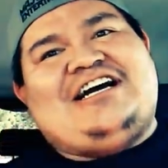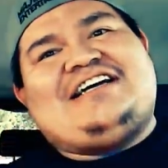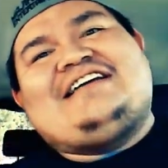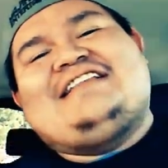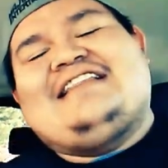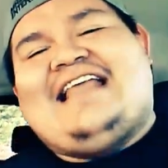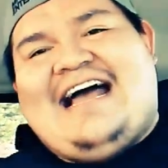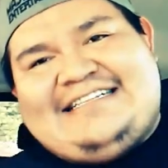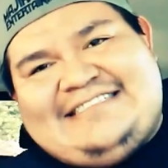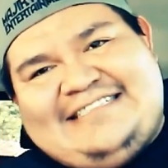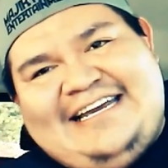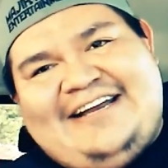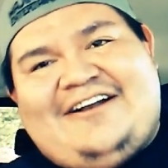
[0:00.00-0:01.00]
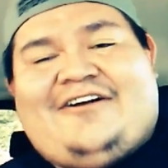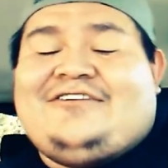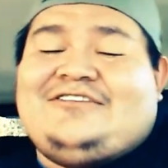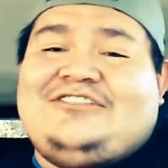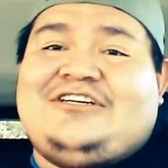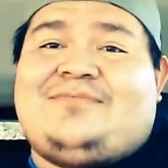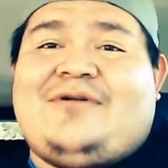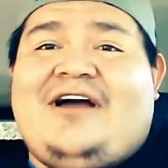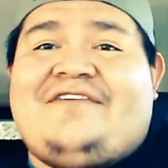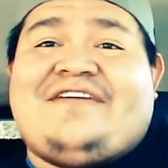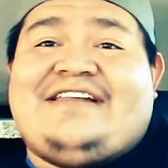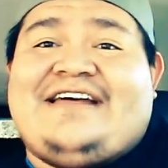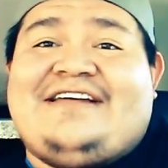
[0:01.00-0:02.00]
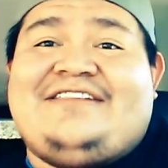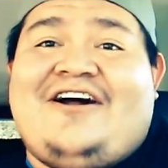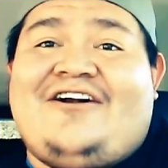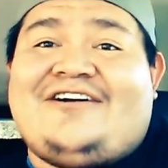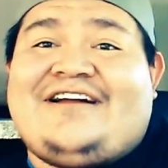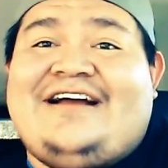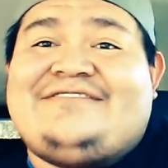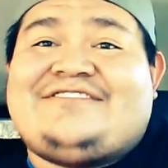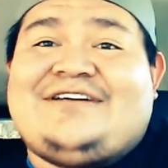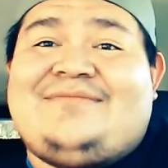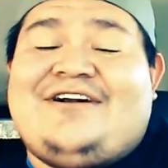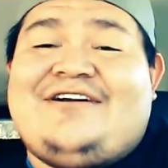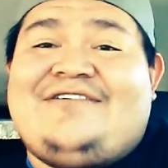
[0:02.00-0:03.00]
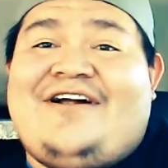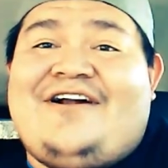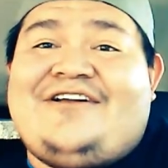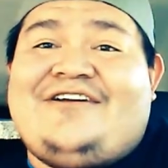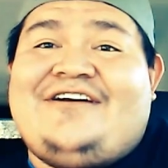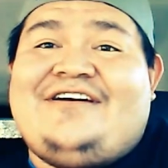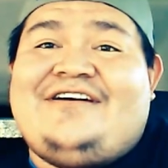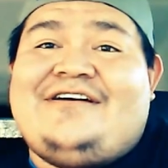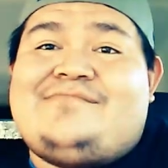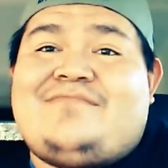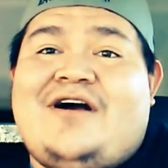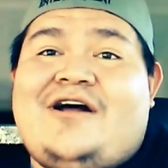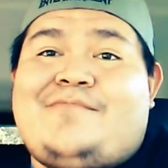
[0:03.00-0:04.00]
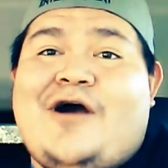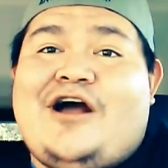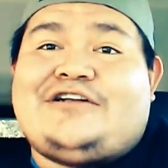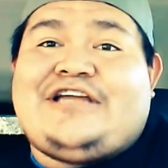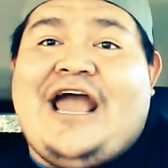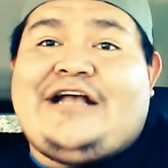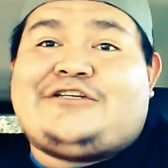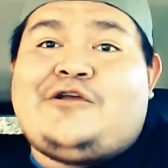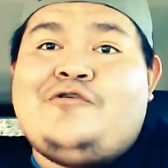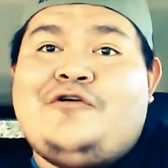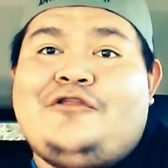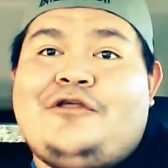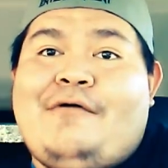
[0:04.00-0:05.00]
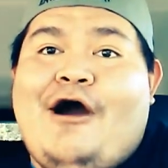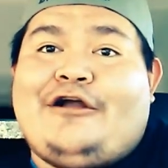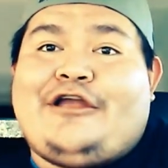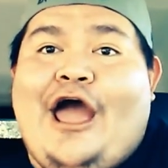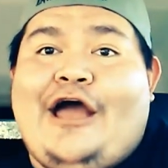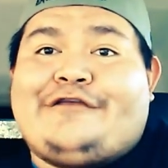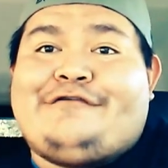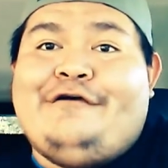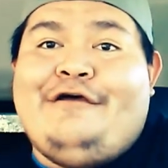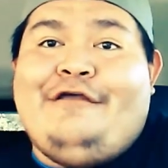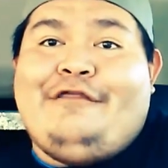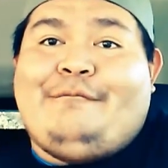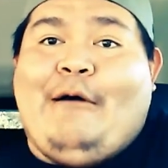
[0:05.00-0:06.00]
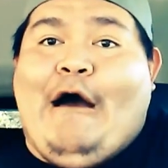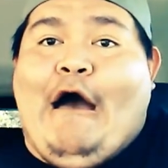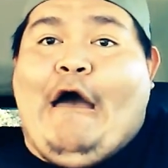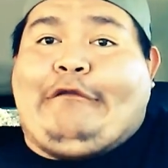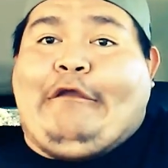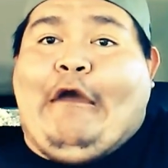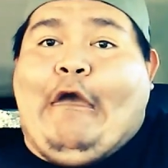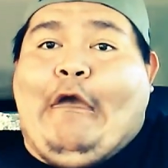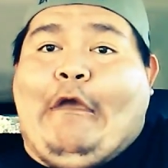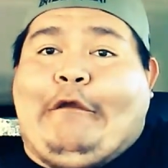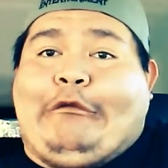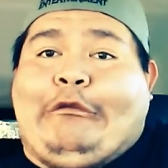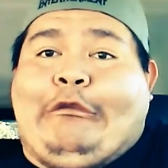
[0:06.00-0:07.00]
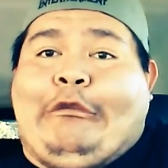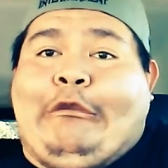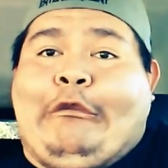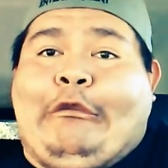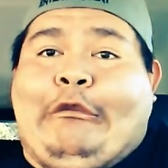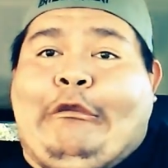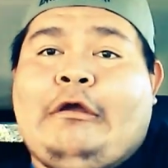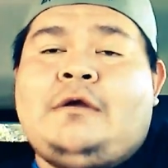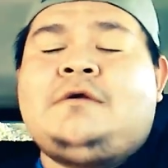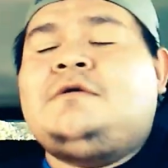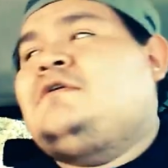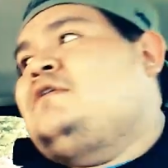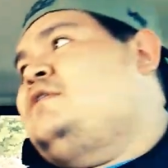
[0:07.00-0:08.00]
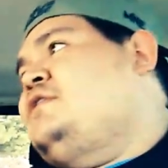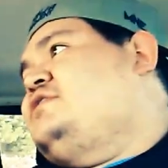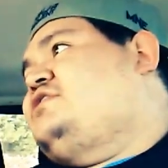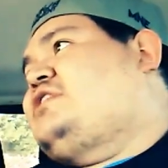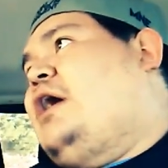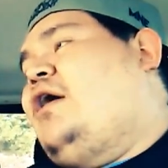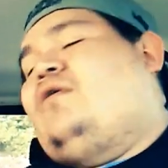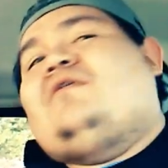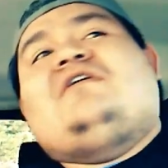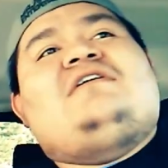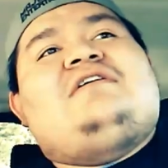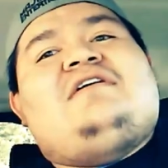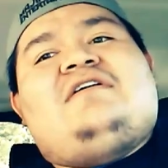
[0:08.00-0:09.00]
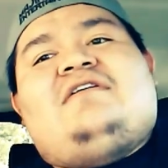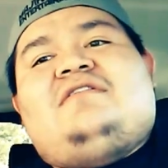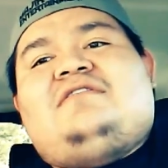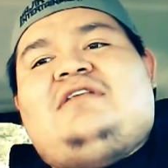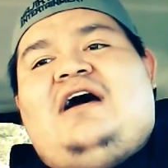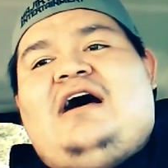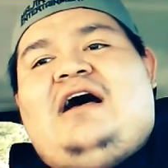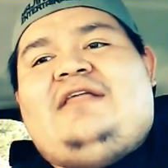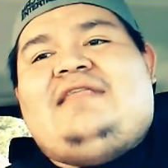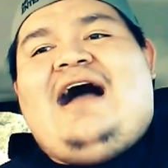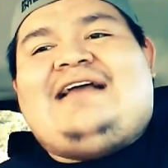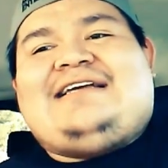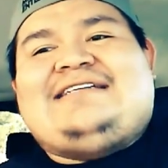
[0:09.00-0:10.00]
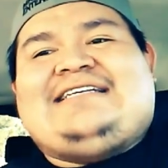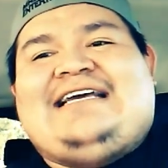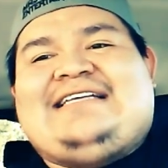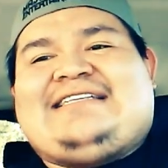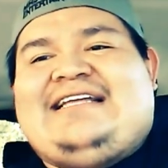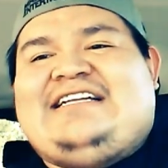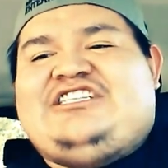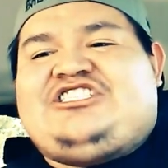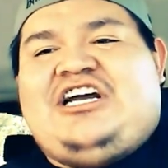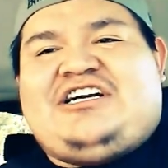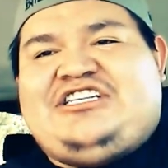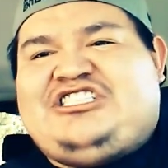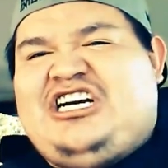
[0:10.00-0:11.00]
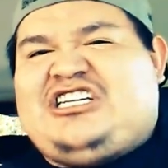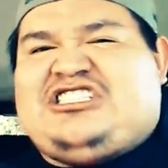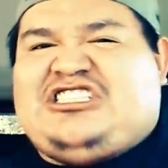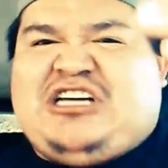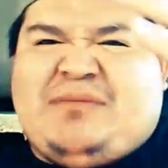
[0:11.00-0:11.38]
Chuck last year. You could probably find that in the archive somewhere in our podcast. The podcast. So, Knock Your Teeth In and Chucky Chuck